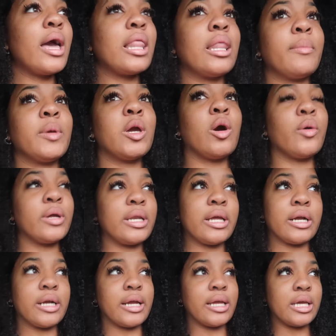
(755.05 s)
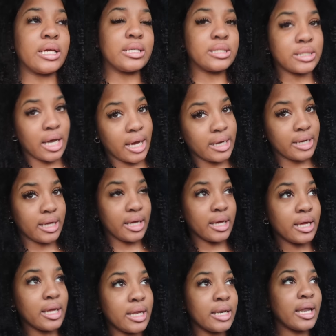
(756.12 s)
Let me go in there and get signed
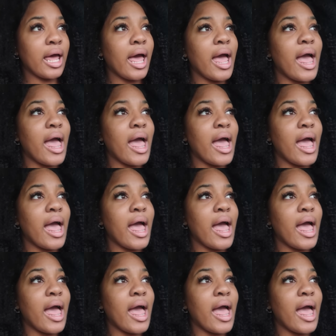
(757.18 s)
in